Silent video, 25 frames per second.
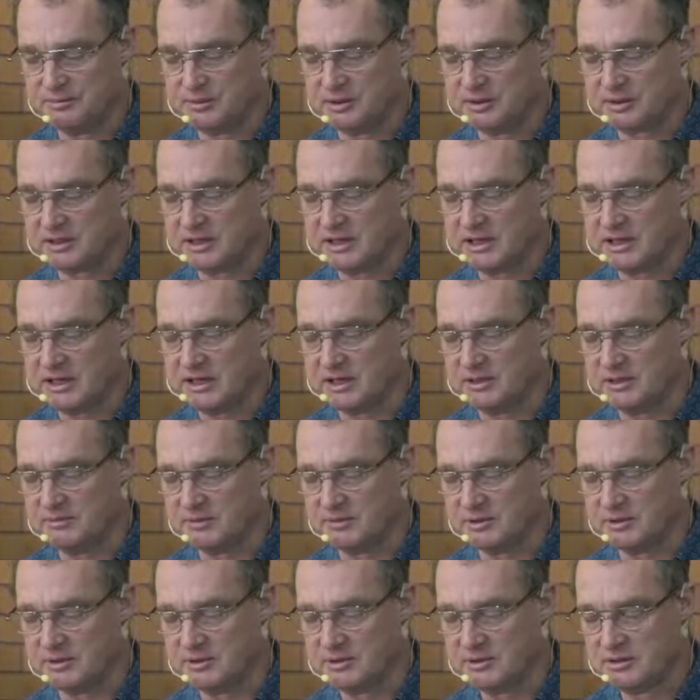
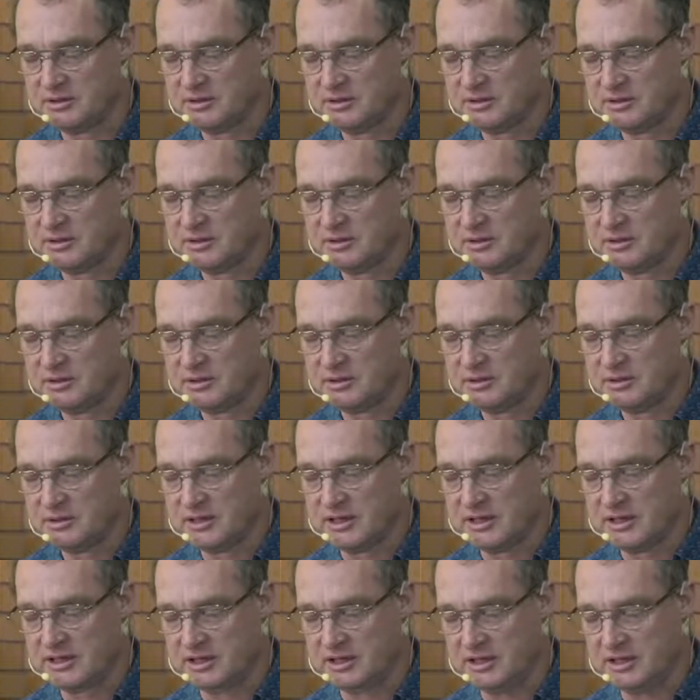proclaim
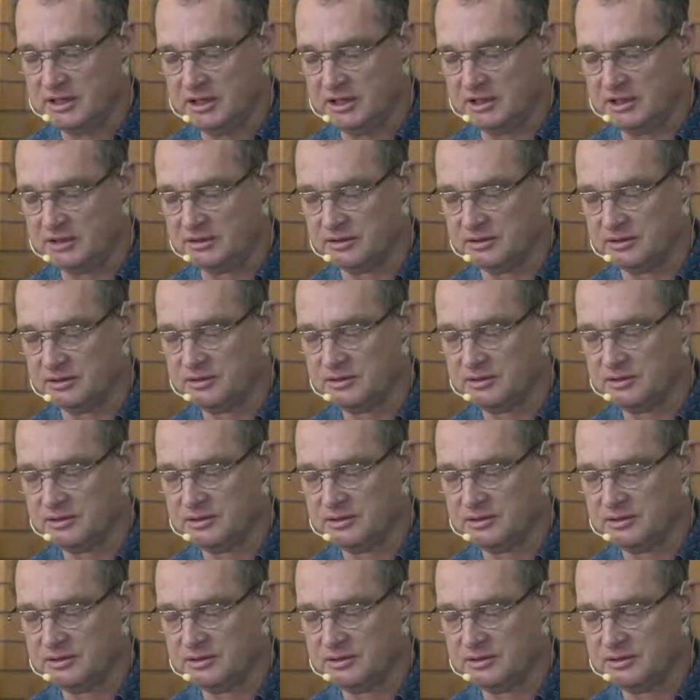a king